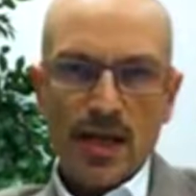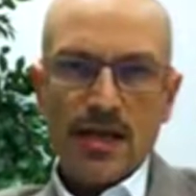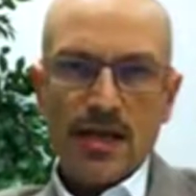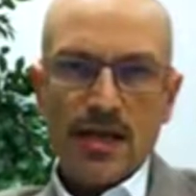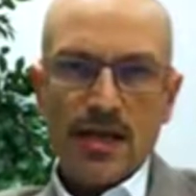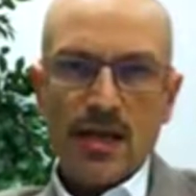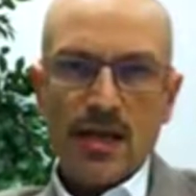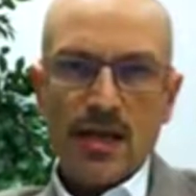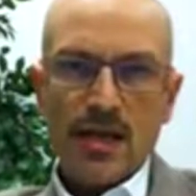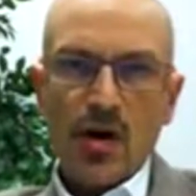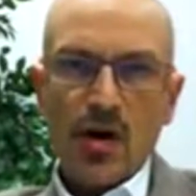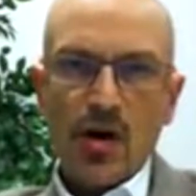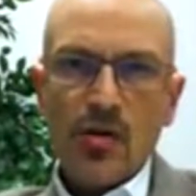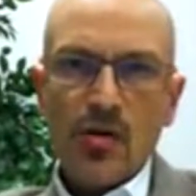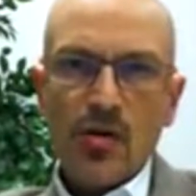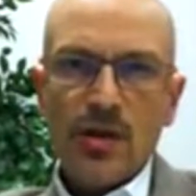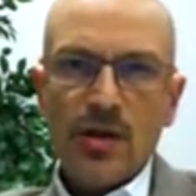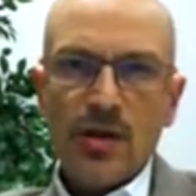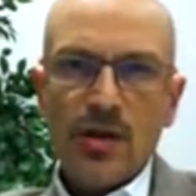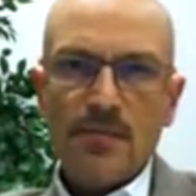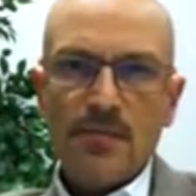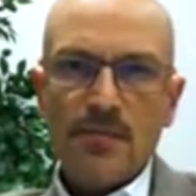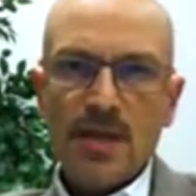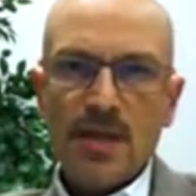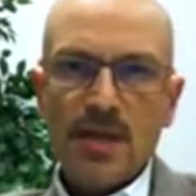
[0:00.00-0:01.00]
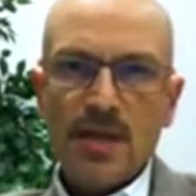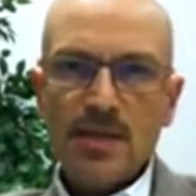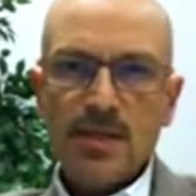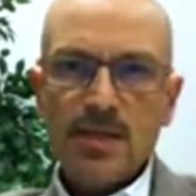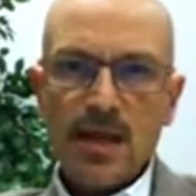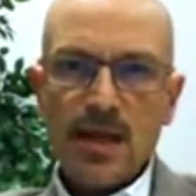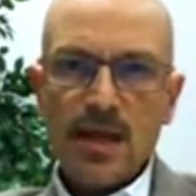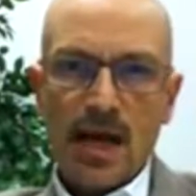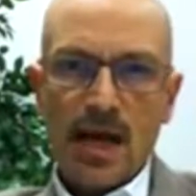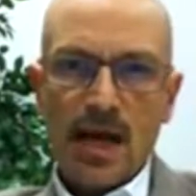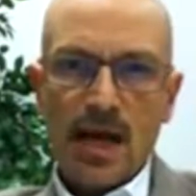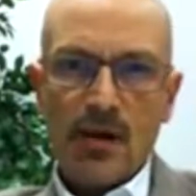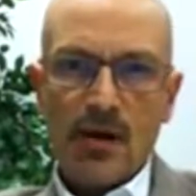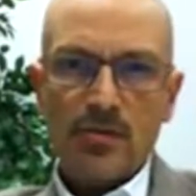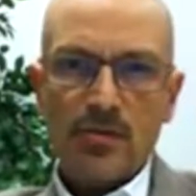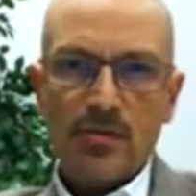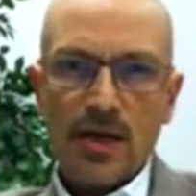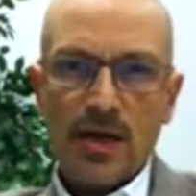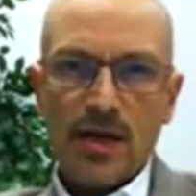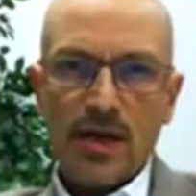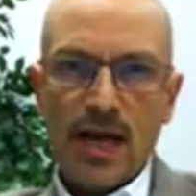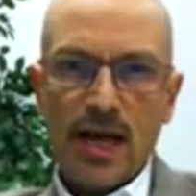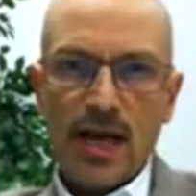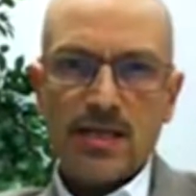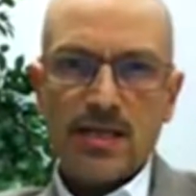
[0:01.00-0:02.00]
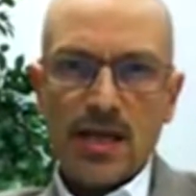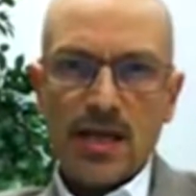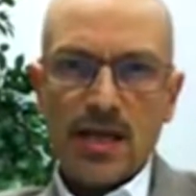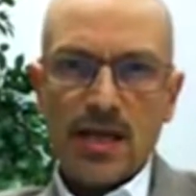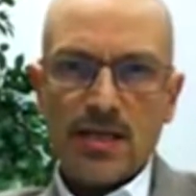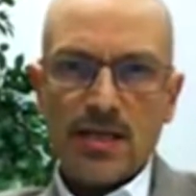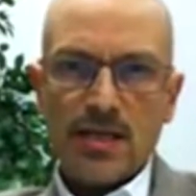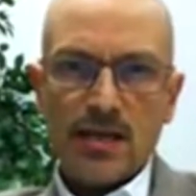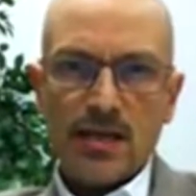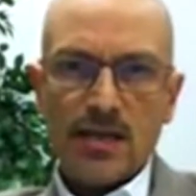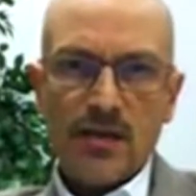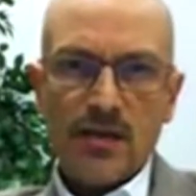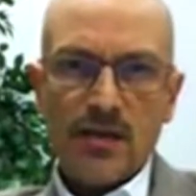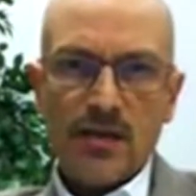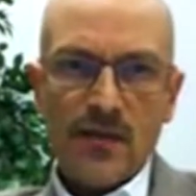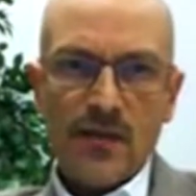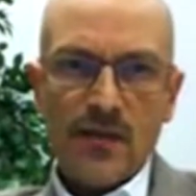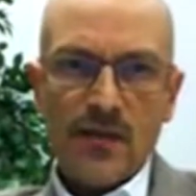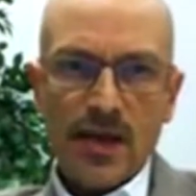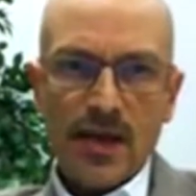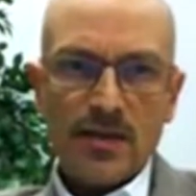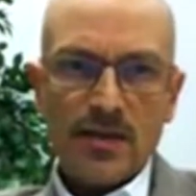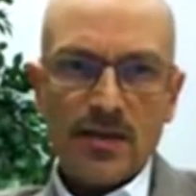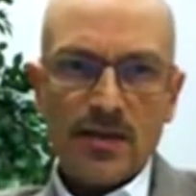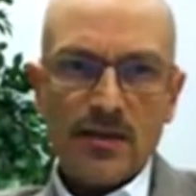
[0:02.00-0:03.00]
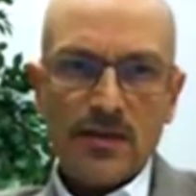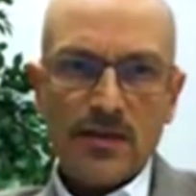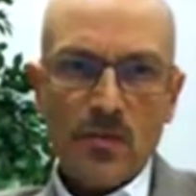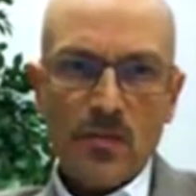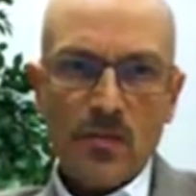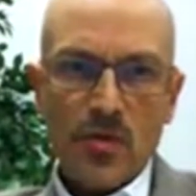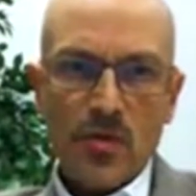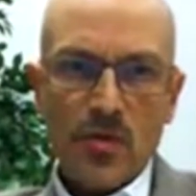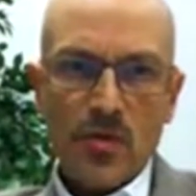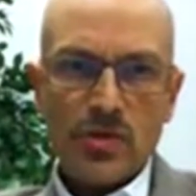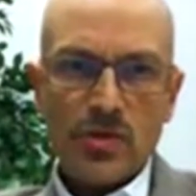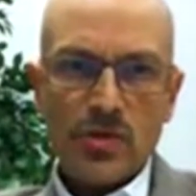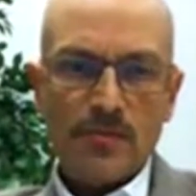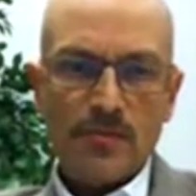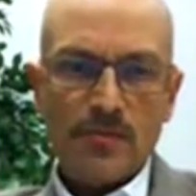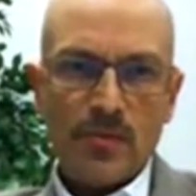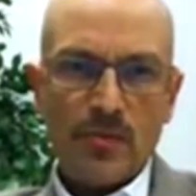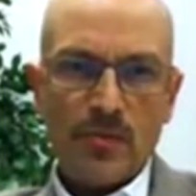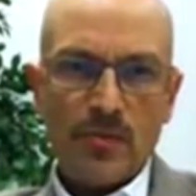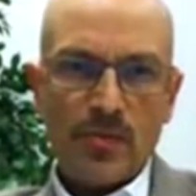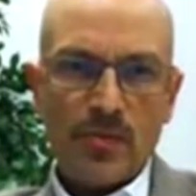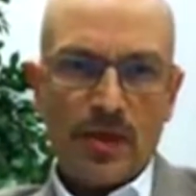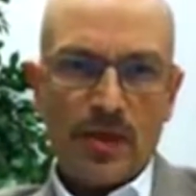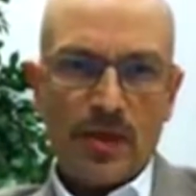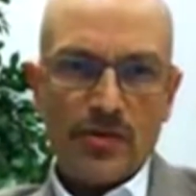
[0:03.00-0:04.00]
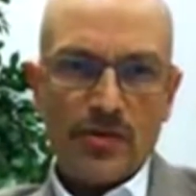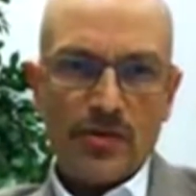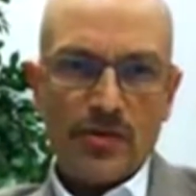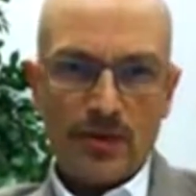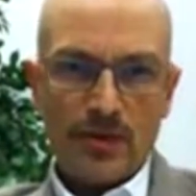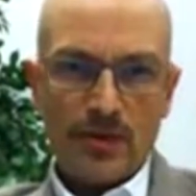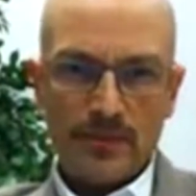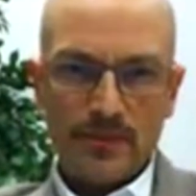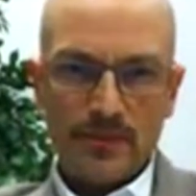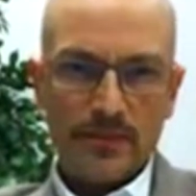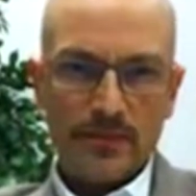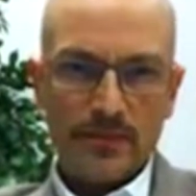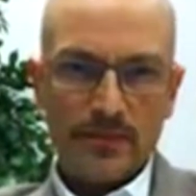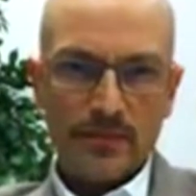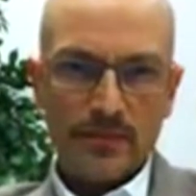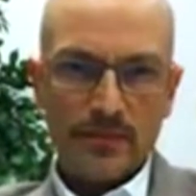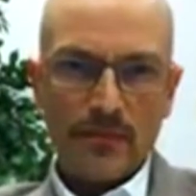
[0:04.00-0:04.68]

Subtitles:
and only Mindanao has a significant Muslim population.